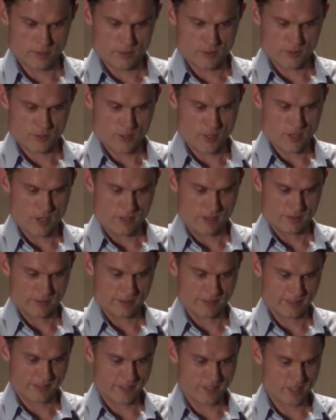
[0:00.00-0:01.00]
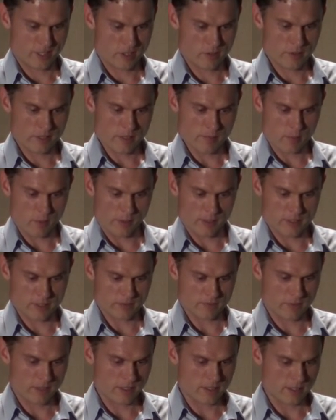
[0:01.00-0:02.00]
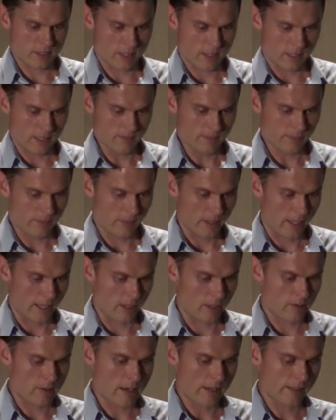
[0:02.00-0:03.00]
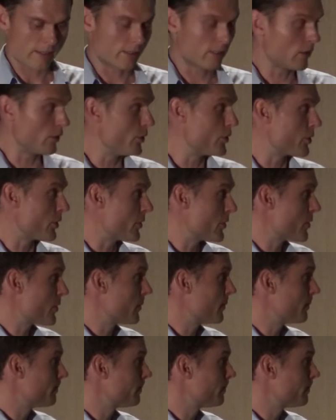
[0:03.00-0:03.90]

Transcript: So, considering the points I've raised today, here are our conclusions.